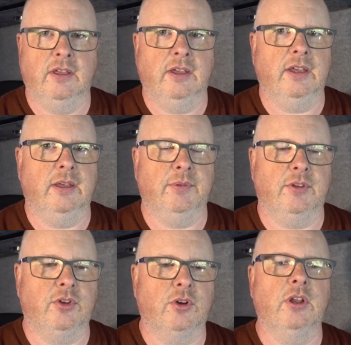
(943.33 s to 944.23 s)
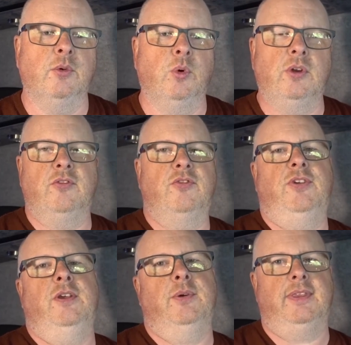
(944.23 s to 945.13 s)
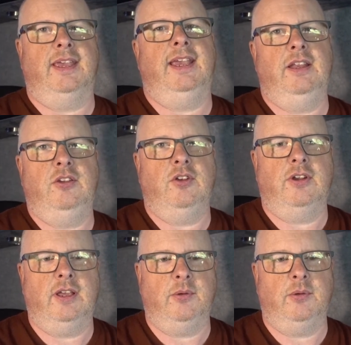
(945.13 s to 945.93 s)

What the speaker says: The toilet wouldn't fit with the hinge on it.